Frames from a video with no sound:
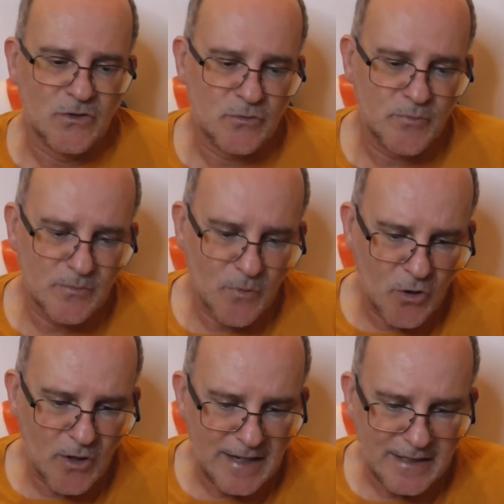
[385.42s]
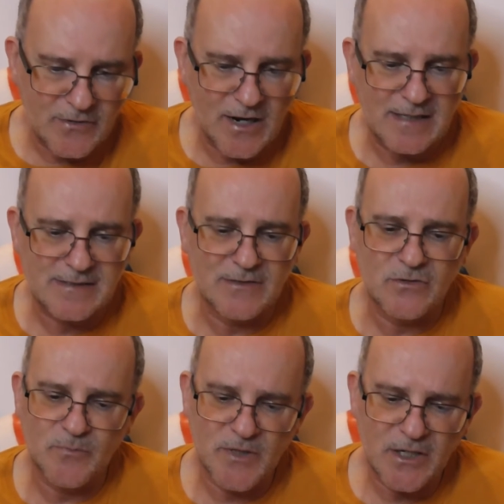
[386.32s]
to be more like Christ, and
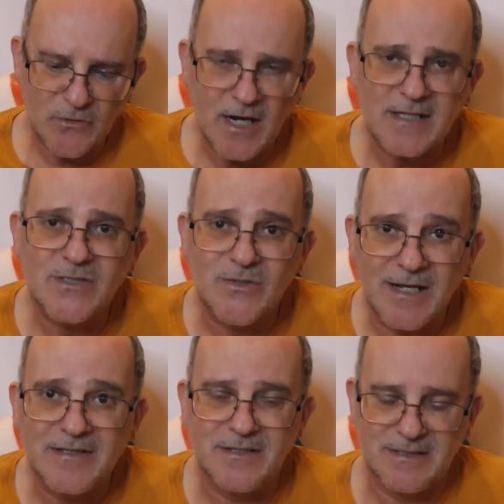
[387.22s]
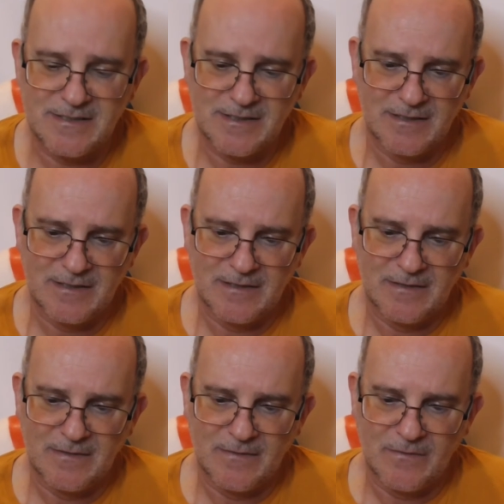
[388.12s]
to bring Christ to others.
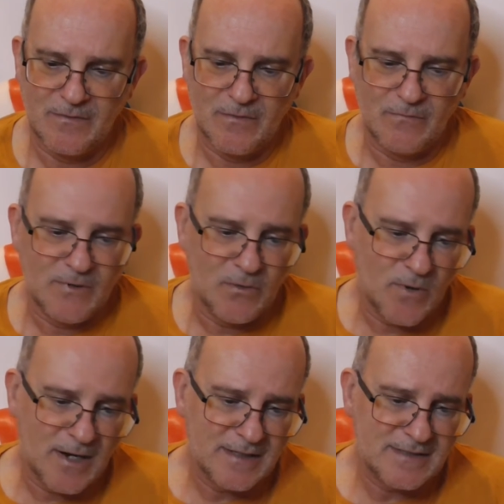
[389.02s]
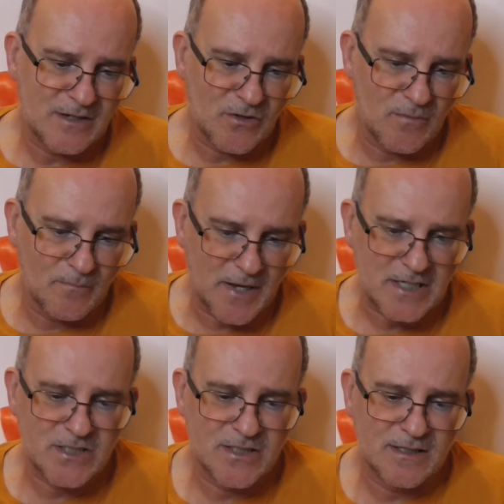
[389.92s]
When one is a
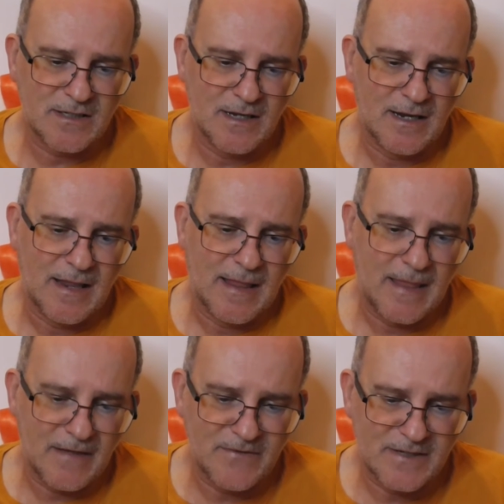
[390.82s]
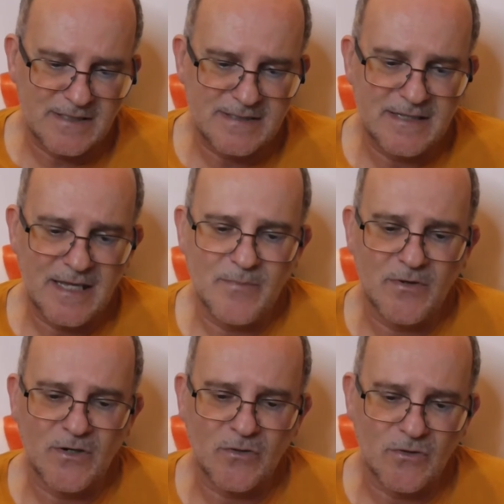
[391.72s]
compassionate, loving his neighbor
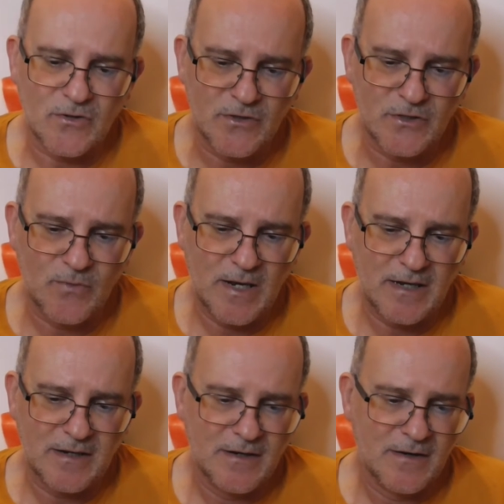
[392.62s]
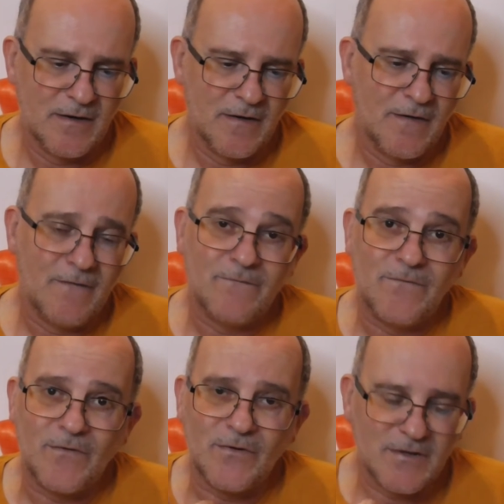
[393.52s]
in a concrete way,
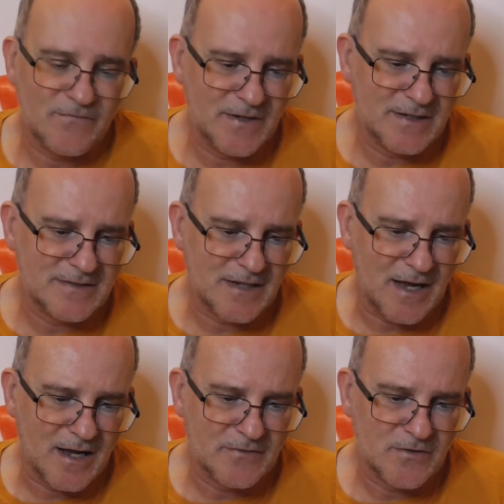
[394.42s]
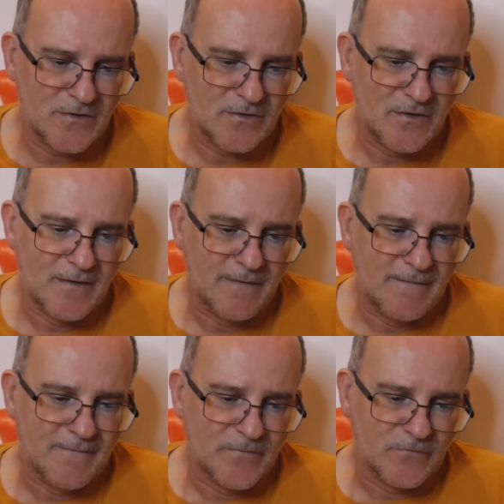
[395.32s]
forgiving the other
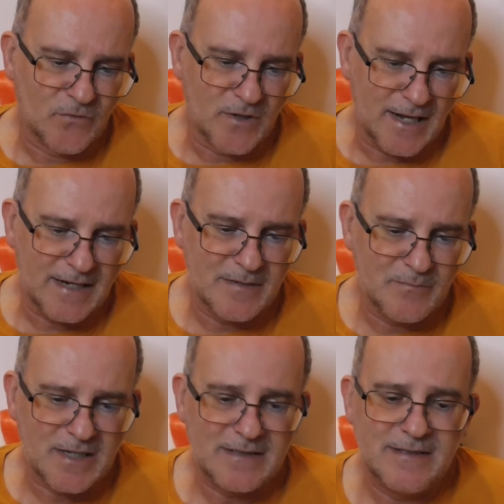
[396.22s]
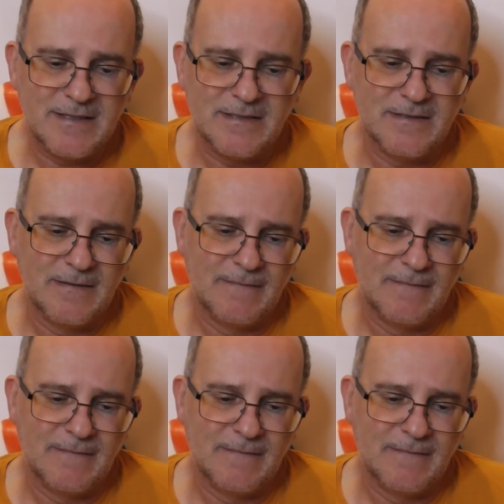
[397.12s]
for any bad deed,